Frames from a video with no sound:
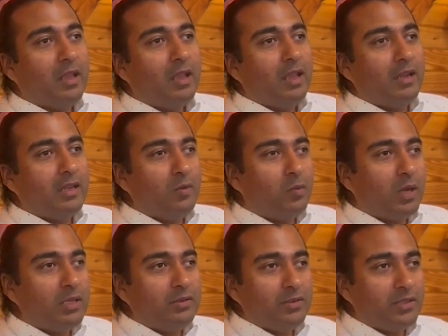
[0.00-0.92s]
And he
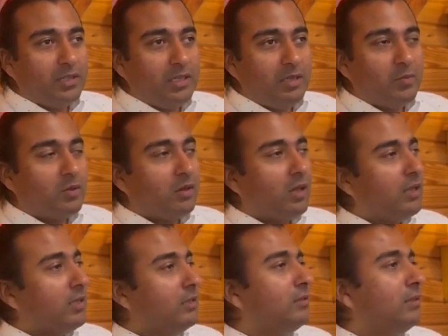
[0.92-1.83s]
went to see
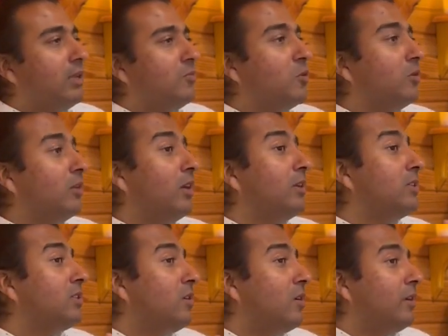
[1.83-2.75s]
Moggallana, and Moggallana
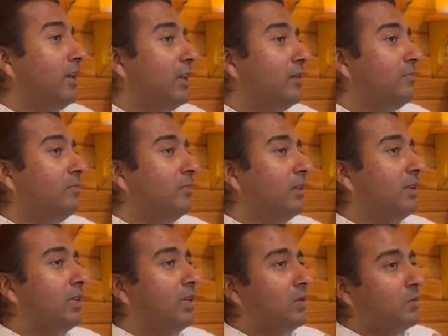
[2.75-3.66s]
saw him,
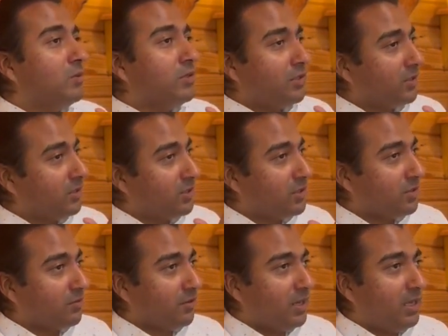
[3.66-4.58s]
that he was
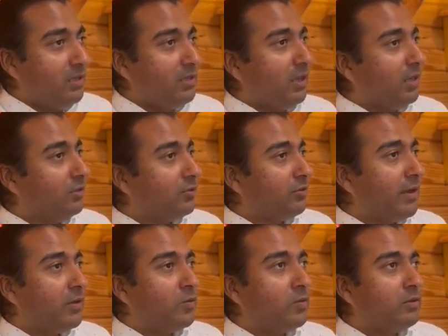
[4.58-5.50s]
serene and
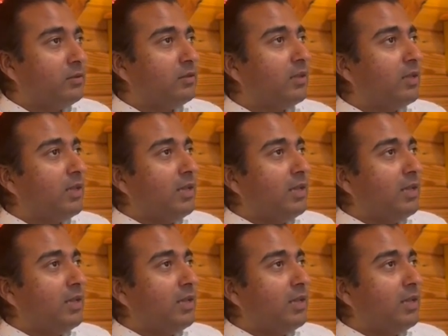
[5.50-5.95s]
tranquil,